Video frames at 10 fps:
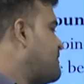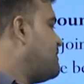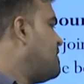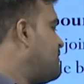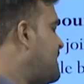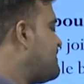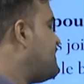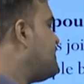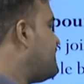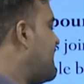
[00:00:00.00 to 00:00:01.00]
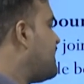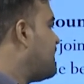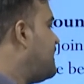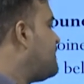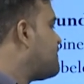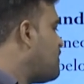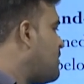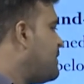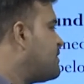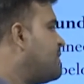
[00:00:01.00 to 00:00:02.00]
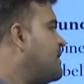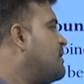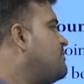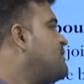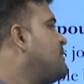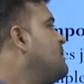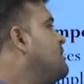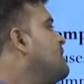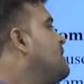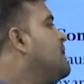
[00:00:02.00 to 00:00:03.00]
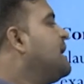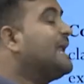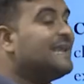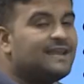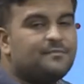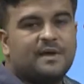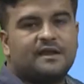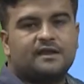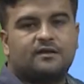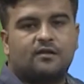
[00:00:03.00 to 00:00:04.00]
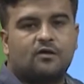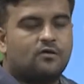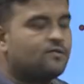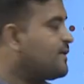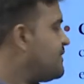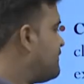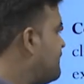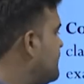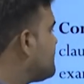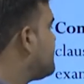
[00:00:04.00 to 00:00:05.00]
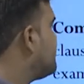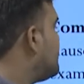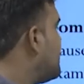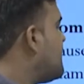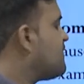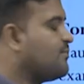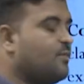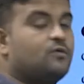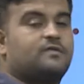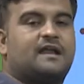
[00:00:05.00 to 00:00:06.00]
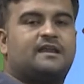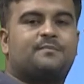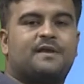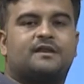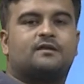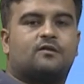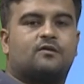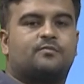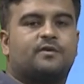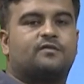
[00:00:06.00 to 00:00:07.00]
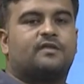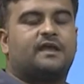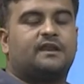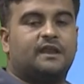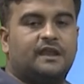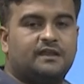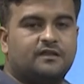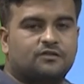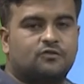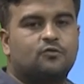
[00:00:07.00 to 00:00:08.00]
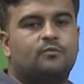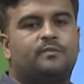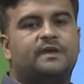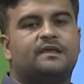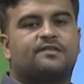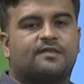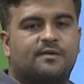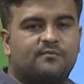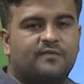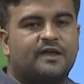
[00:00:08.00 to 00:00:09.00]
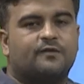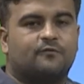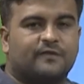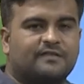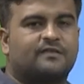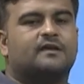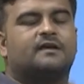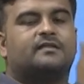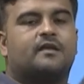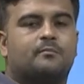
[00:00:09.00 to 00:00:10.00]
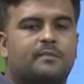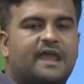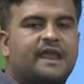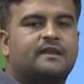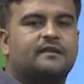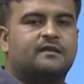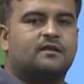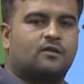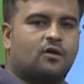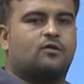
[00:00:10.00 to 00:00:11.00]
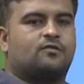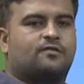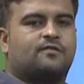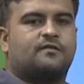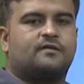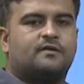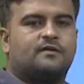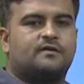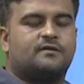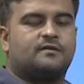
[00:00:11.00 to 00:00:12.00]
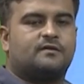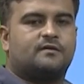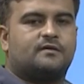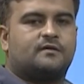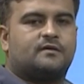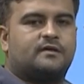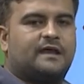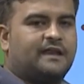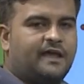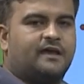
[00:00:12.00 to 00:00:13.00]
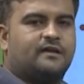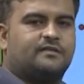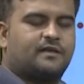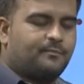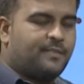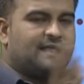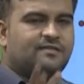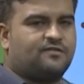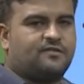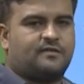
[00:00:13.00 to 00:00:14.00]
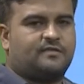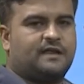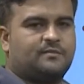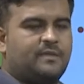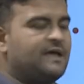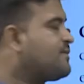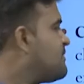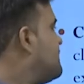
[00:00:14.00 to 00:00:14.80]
Now, when I say Jack reads comics becomes independent clause, and the first and the last both are dependent clause, because they need to be somewhere with the main clause. And here the bunch that makes